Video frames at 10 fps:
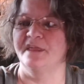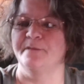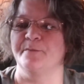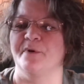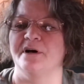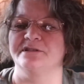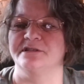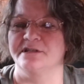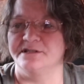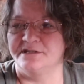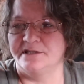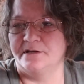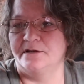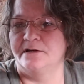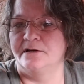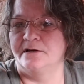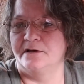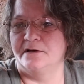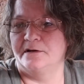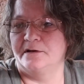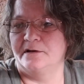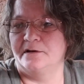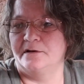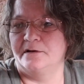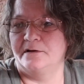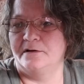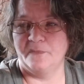me pause this. Wow.